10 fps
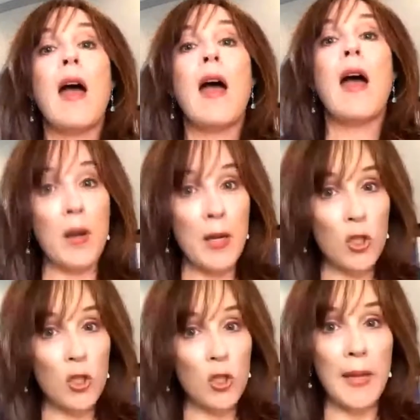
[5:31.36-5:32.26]
I want to make
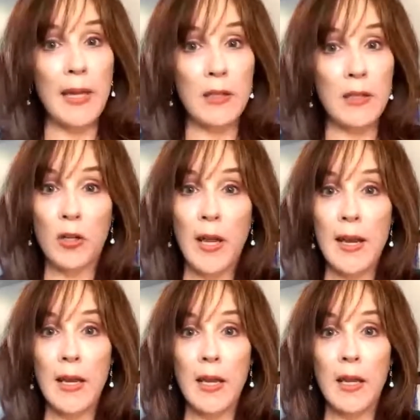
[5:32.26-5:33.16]
sure my kids are
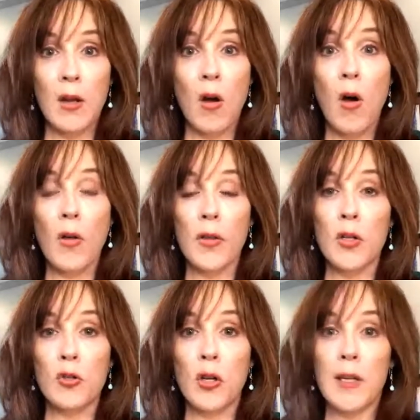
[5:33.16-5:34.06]
getting all the
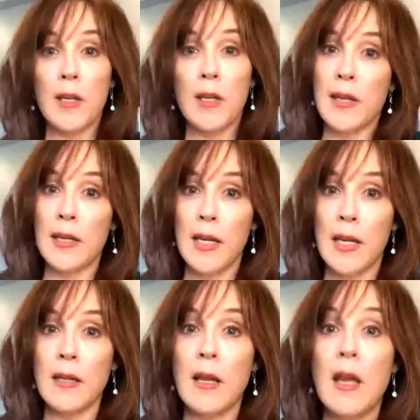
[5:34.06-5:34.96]
nutrients they
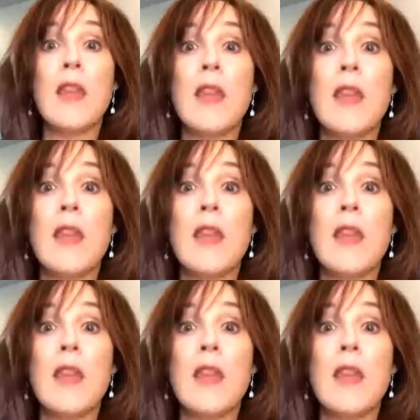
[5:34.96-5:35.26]
need.